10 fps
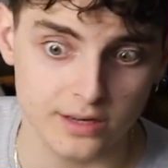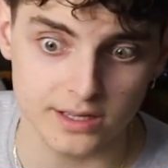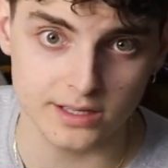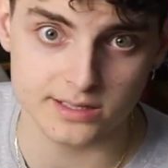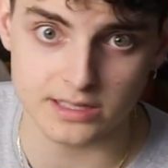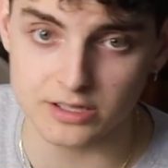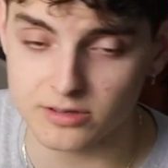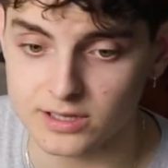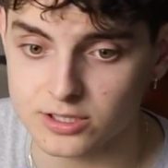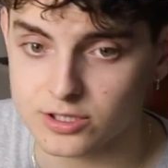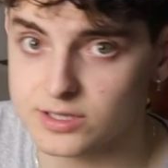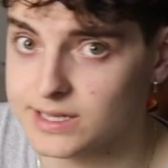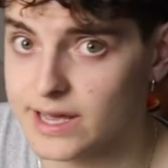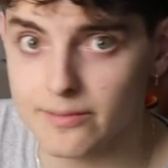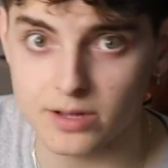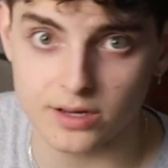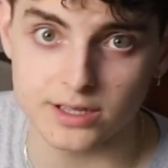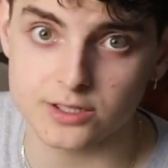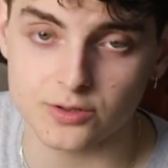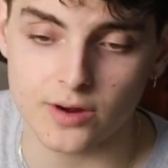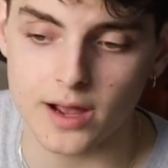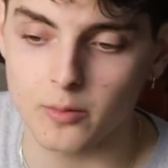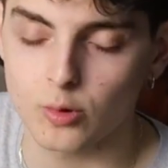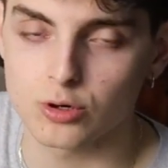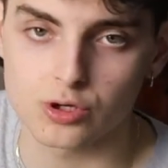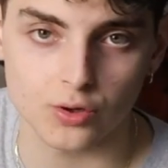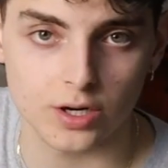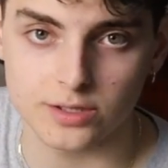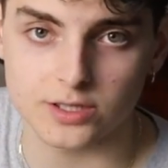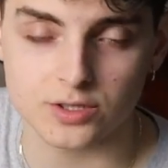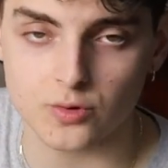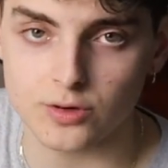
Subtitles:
is, literally just DM me on Instagram or join our Discord.